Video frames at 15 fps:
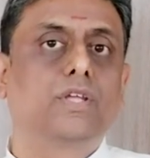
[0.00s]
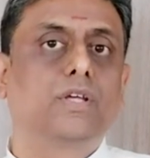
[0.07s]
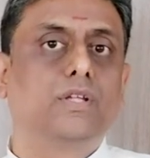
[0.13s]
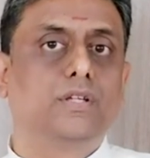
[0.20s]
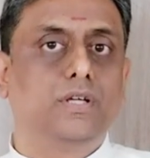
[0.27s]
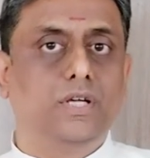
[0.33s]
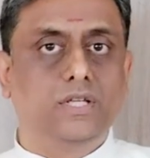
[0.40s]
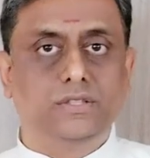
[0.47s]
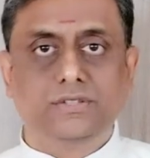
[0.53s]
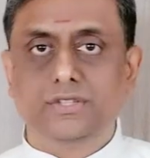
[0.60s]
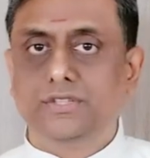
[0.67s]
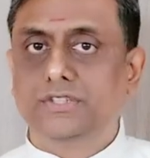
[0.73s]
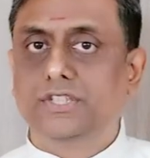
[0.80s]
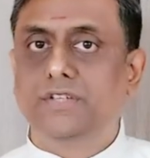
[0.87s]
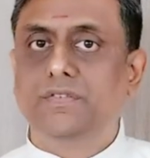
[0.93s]
The answer
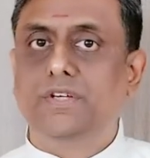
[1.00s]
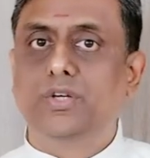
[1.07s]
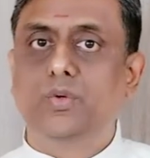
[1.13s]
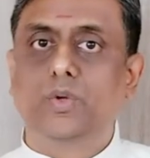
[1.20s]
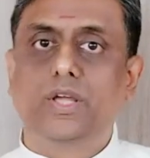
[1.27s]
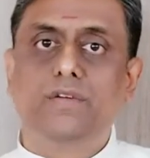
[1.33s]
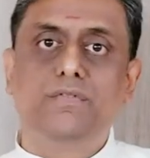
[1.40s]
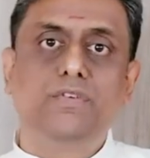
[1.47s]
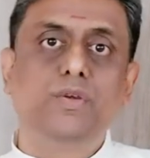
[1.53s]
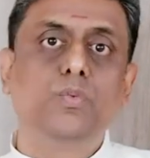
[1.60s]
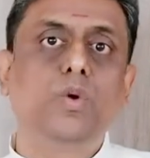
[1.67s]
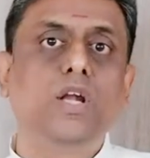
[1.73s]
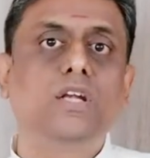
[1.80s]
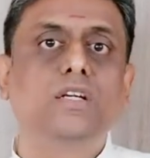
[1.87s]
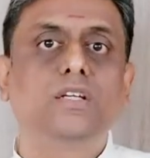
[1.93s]
is given to
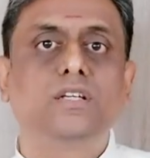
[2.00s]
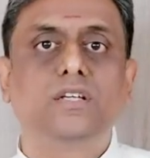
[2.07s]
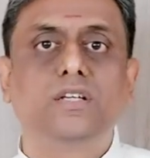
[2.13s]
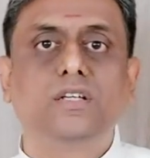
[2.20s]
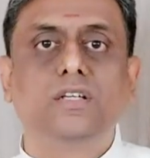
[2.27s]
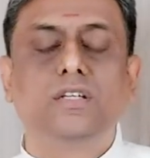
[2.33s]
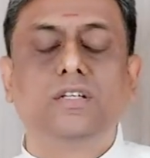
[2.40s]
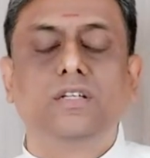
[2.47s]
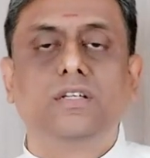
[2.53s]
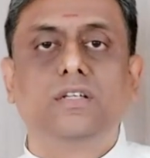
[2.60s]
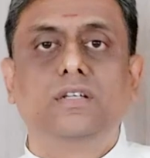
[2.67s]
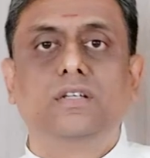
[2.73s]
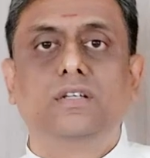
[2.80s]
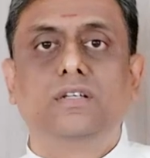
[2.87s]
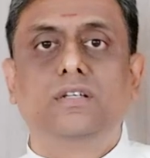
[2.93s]
everyone.
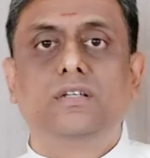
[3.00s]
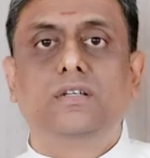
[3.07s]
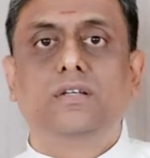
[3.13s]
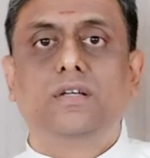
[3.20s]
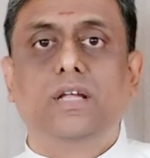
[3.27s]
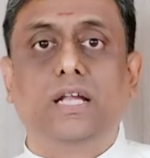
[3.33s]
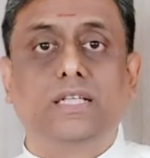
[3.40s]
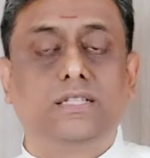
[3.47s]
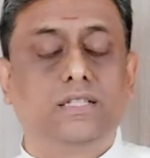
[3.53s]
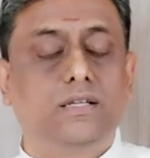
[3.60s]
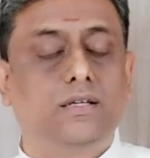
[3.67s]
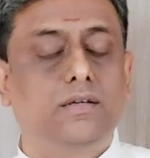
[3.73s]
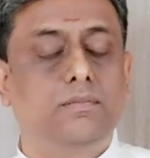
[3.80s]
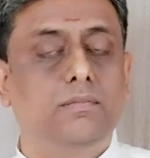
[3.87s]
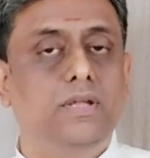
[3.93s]
And
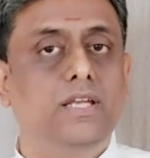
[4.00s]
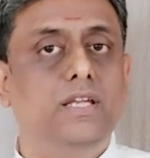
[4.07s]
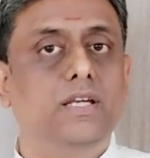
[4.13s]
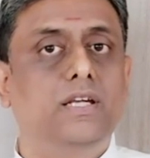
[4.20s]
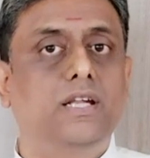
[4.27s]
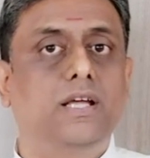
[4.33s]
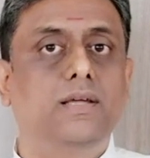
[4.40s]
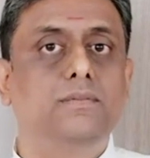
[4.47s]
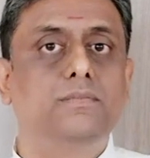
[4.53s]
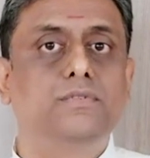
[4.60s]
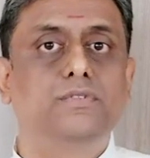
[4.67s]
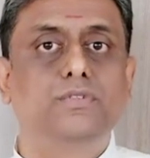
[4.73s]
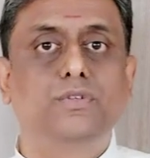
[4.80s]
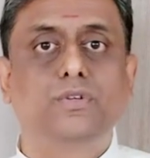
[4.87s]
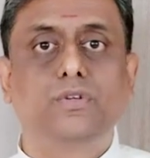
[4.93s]
so many a
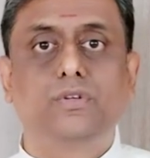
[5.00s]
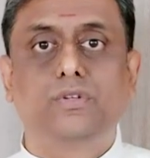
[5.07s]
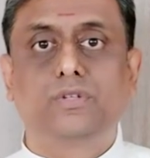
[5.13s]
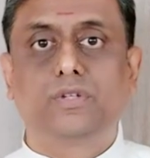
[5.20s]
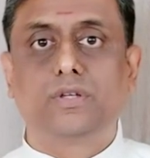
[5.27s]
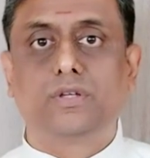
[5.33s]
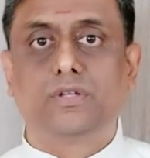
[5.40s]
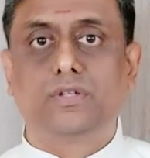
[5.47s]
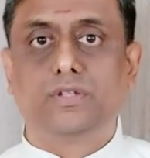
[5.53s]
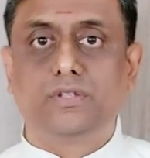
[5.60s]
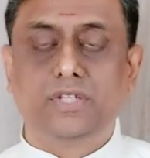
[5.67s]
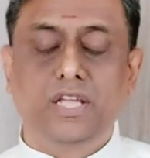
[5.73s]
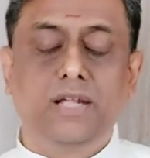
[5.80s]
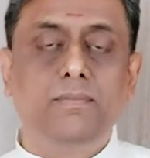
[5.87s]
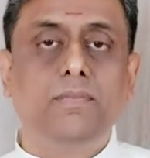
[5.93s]
times the
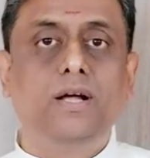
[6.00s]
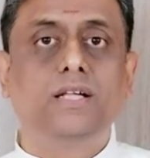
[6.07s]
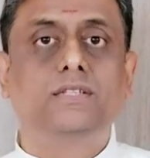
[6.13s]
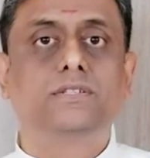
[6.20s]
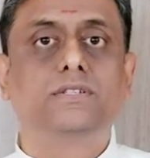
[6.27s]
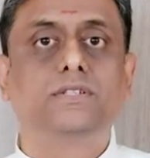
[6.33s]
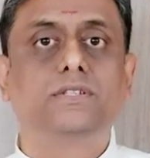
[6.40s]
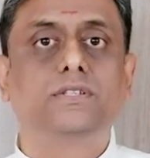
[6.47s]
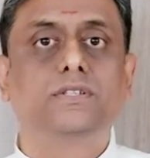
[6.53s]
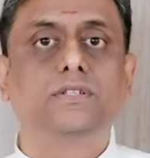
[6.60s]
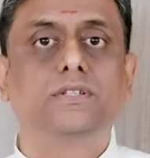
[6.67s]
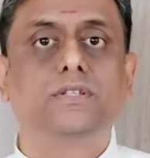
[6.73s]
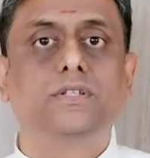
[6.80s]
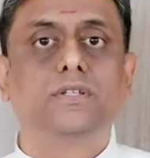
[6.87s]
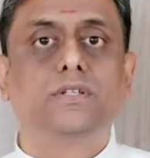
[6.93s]
same answer,
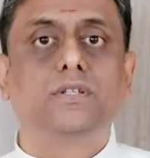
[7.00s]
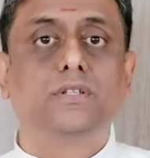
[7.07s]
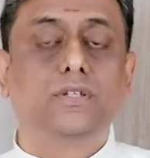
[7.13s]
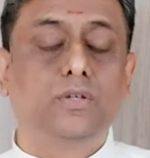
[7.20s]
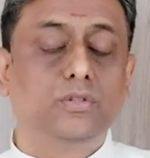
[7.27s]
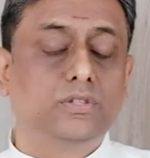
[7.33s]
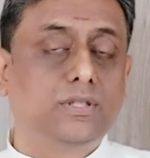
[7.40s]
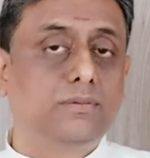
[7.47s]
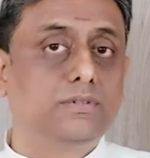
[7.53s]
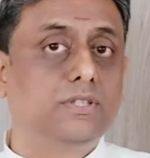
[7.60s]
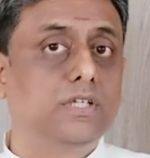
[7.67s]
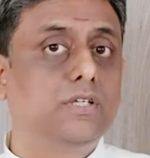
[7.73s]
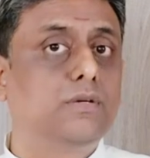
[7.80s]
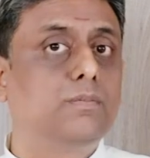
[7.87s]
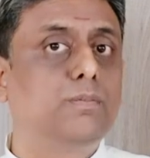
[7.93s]
some
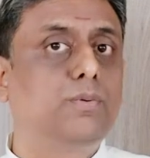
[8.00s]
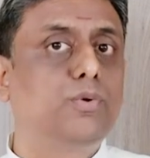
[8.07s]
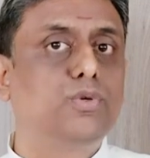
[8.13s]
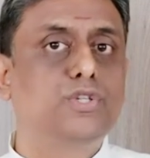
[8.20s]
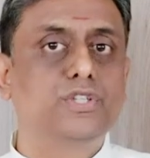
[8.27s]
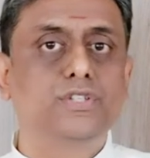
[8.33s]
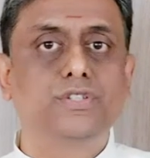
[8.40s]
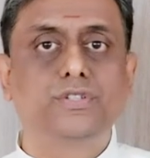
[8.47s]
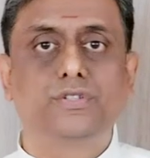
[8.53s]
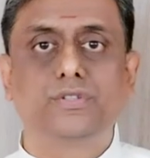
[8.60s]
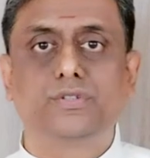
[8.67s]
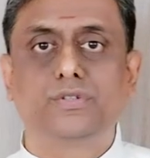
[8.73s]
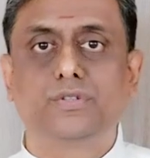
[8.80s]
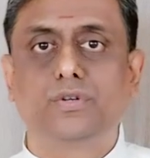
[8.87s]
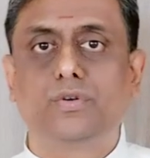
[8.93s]
certain
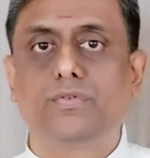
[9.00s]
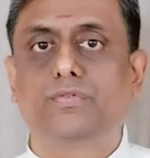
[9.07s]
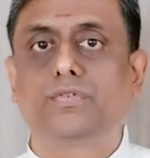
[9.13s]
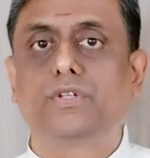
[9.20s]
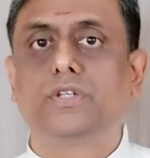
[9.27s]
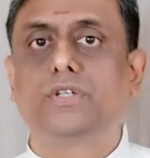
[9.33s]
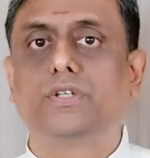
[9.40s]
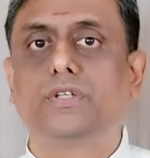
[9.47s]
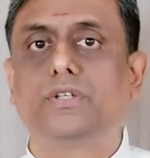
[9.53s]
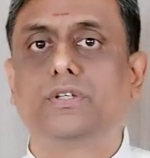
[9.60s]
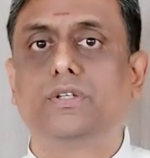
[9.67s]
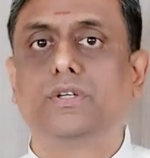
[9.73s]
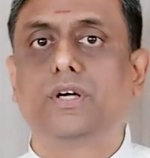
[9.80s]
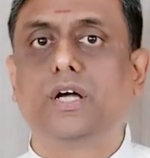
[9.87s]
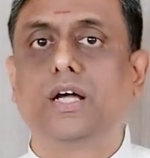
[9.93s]
portions of
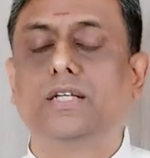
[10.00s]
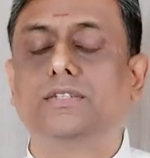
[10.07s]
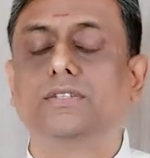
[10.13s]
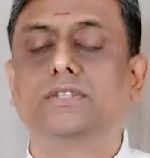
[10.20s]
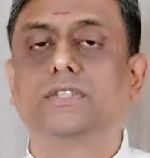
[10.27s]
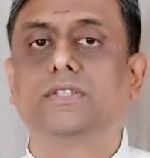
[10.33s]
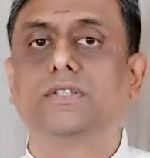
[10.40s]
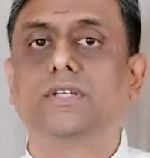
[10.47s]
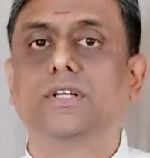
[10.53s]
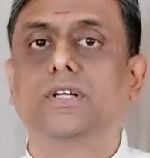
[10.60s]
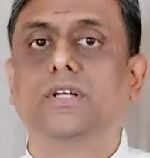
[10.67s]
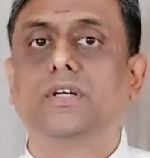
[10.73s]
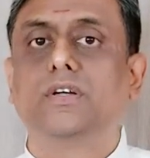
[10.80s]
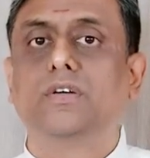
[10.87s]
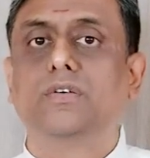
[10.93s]
the answer
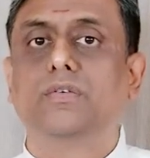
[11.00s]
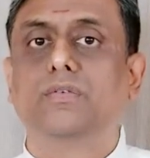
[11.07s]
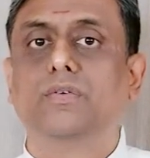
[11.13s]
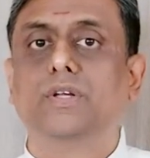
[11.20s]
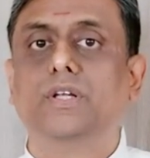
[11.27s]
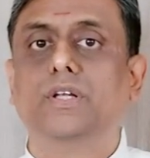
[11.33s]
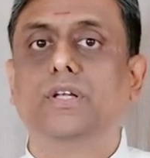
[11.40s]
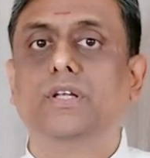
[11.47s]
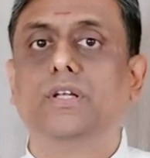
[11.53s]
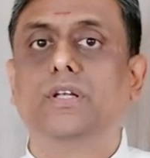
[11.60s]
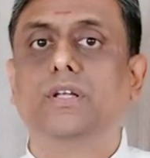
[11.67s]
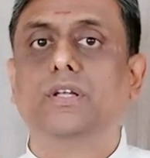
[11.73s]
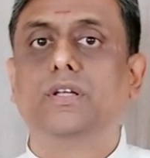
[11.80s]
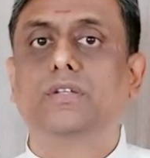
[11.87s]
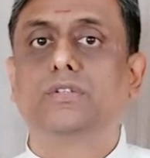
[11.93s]

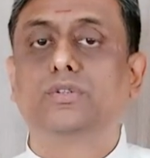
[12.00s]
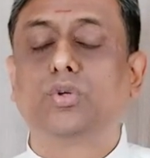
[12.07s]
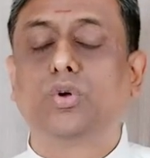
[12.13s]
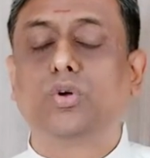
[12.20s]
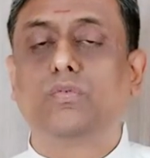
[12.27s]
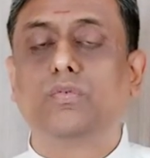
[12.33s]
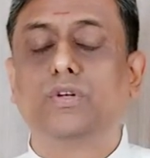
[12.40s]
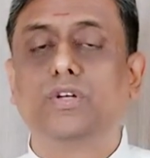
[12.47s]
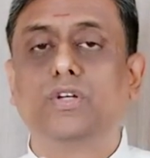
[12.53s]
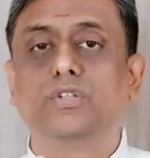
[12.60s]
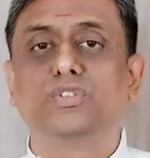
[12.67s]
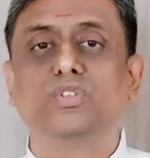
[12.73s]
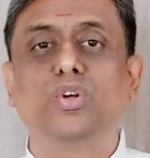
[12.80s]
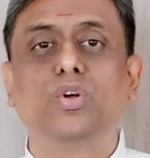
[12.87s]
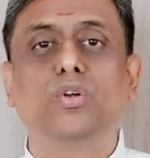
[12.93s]
will
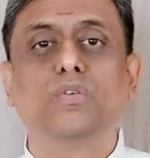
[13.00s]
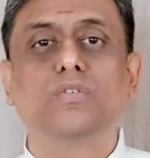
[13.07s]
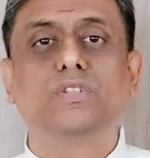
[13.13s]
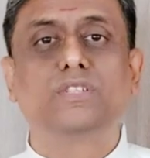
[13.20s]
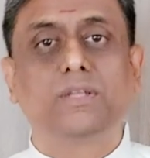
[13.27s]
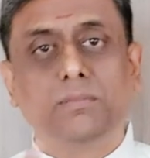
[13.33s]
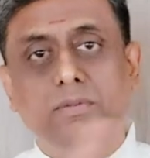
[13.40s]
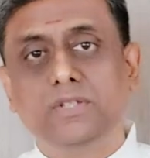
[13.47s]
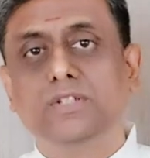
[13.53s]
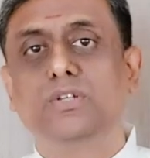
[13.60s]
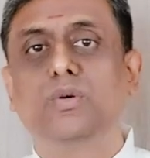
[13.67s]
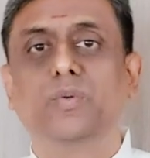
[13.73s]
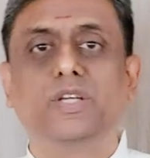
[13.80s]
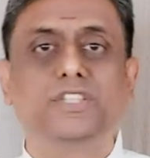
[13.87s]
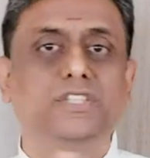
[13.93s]
resolve some other
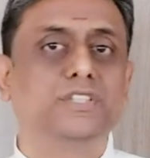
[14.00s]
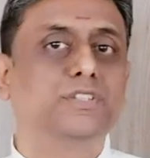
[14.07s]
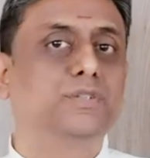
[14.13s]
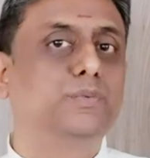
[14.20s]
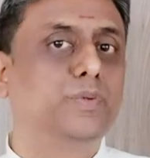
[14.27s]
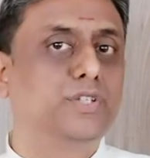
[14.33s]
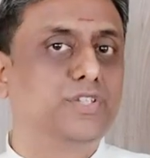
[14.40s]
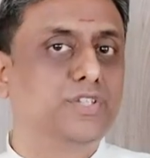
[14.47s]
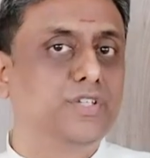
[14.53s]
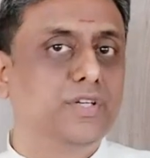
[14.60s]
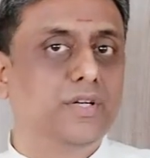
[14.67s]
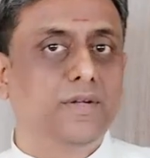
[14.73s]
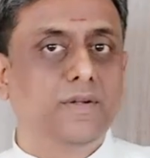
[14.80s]
questions which